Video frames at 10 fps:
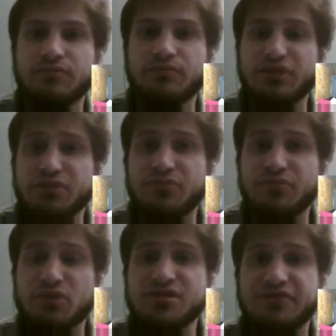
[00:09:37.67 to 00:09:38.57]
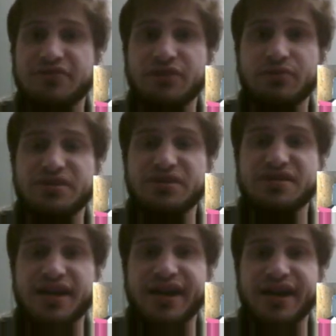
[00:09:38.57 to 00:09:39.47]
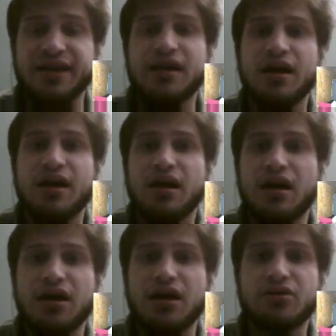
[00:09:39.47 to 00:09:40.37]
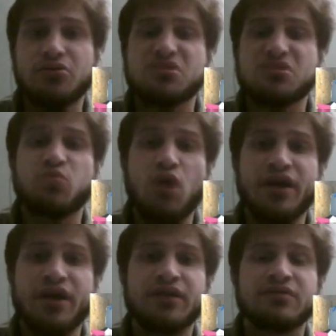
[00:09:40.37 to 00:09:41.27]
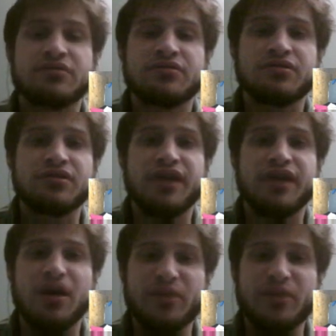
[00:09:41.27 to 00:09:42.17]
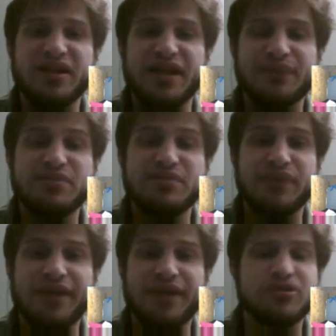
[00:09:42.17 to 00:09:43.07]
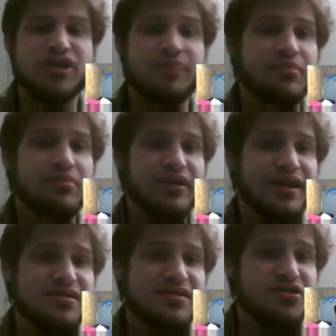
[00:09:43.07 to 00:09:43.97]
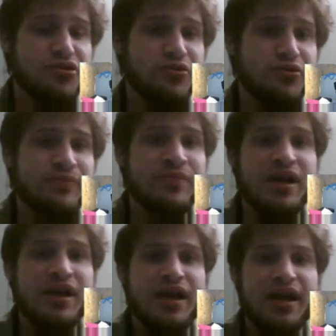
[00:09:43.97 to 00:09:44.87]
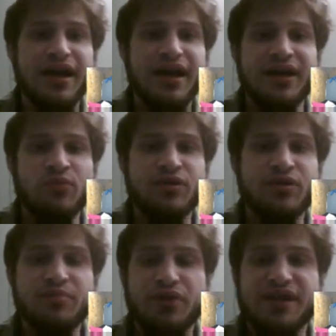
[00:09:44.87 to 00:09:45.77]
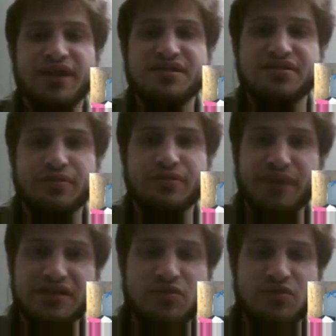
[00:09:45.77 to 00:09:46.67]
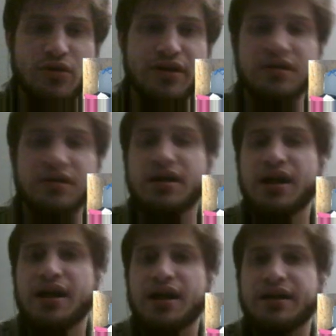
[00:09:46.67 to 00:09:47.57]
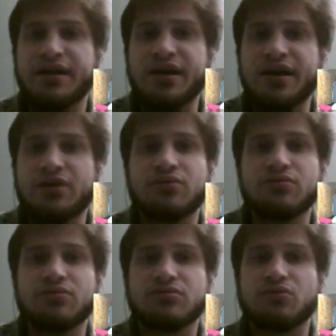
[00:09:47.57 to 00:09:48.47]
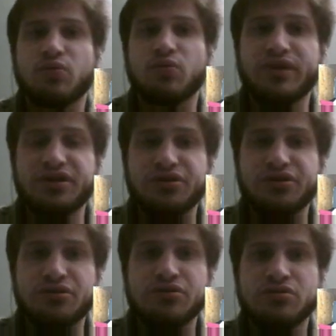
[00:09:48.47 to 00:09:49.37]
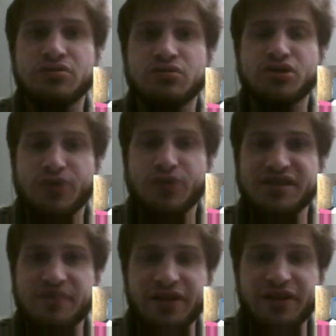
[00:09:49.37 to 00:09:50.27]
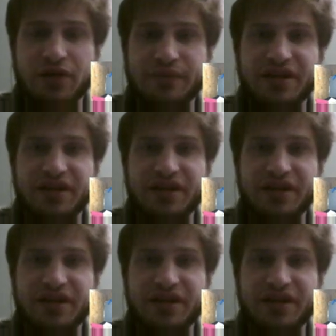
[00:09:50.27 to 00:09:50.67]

most of it would be saying who's won how many games of Battleship against whom and what the prizes or bets were. Now, when you joined my lobby,